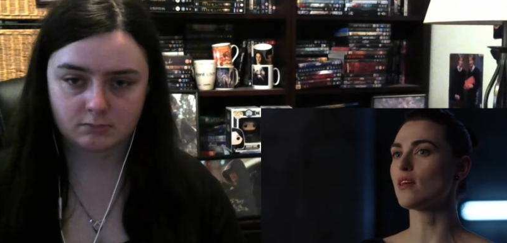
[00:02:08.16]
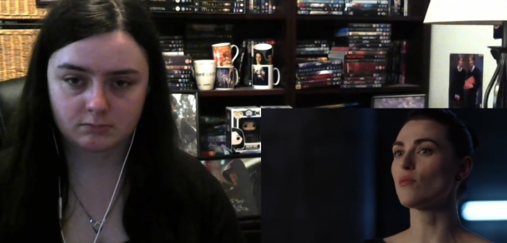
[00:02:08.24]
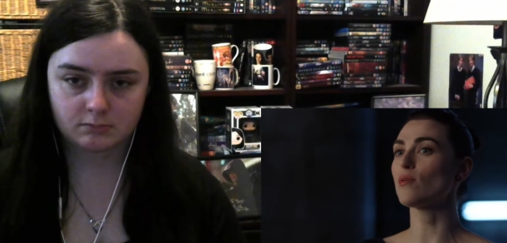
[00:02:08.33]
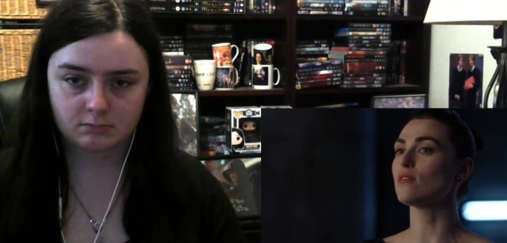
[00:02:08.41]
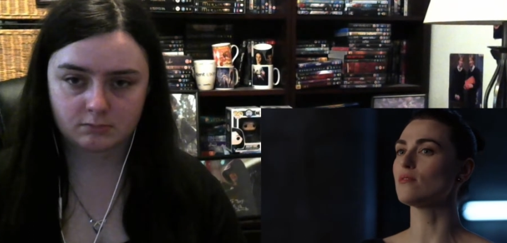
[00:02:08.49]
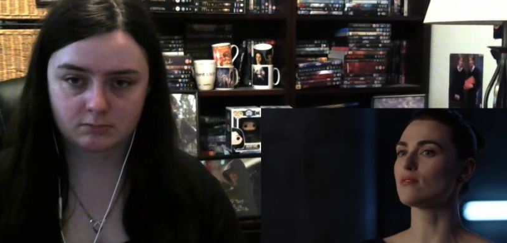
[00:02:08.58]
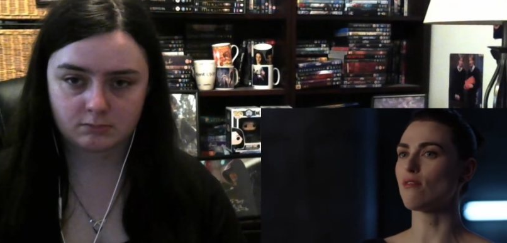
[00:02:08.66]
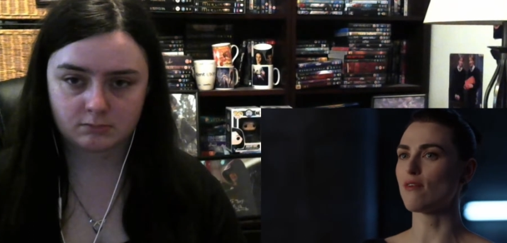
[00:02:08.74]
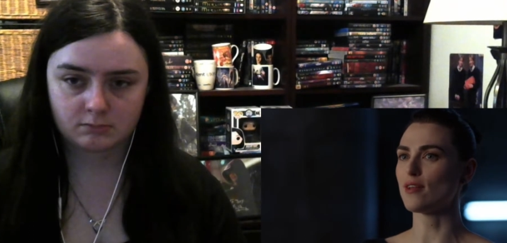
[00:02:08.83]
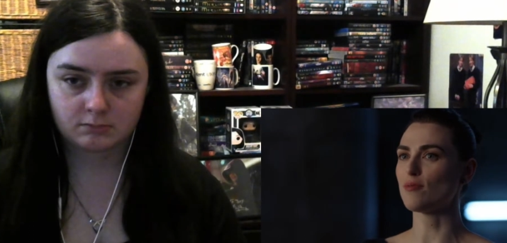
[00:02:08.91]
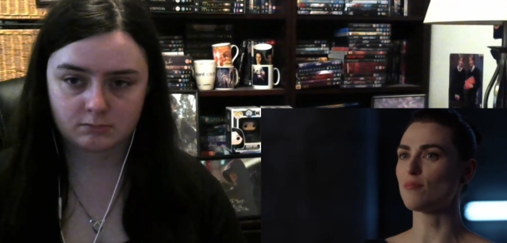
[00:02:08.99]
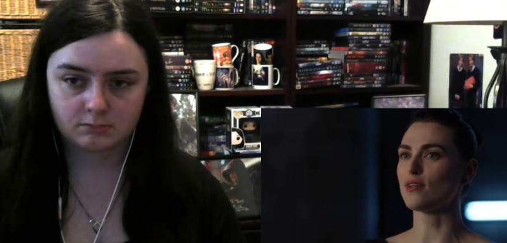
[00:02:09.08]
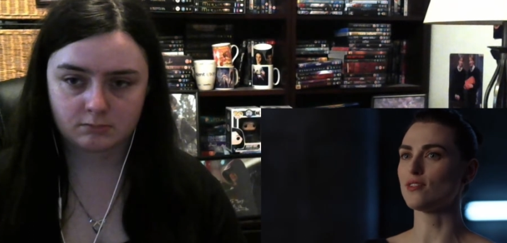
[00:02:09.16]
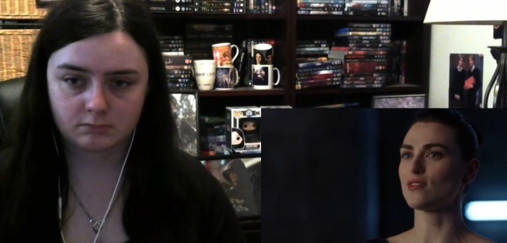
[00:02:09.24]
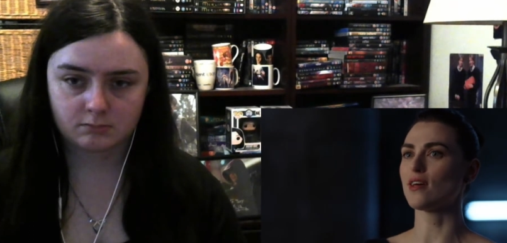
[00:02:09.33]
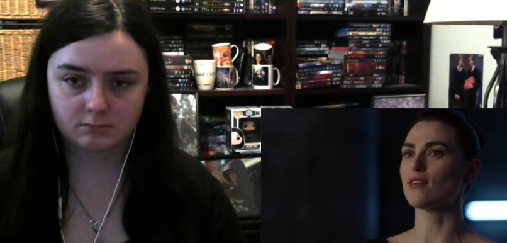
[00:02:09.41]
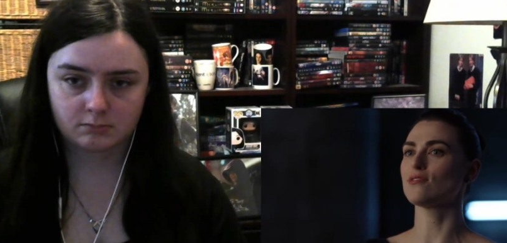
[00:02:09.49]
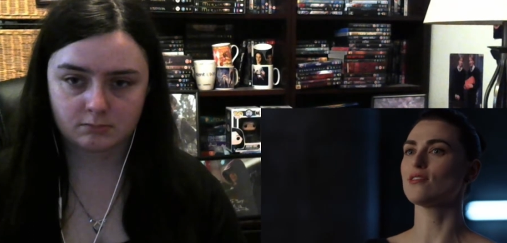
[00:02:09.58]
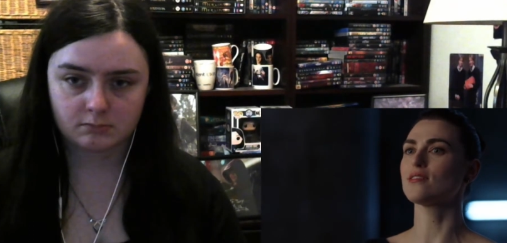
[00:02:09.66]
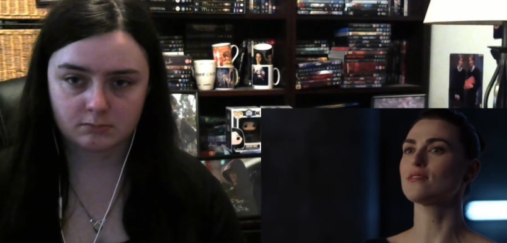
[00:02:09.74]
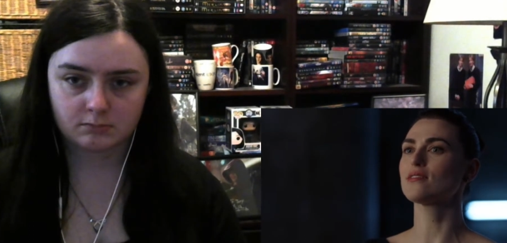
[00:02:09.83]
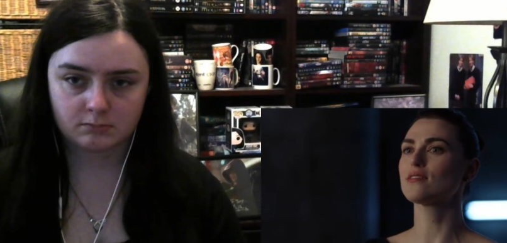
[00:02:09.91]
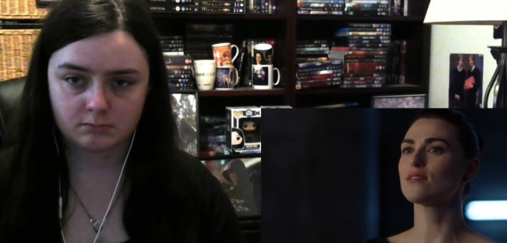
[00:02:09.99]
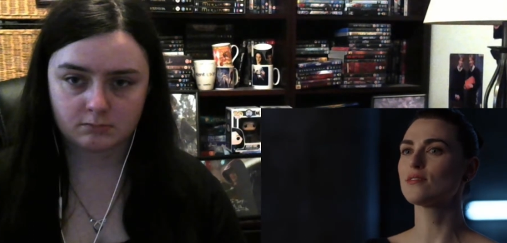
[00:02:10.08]
Speaker 1: with anyone who's already breached that
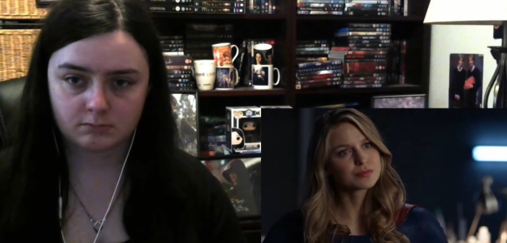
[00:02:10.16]
trust.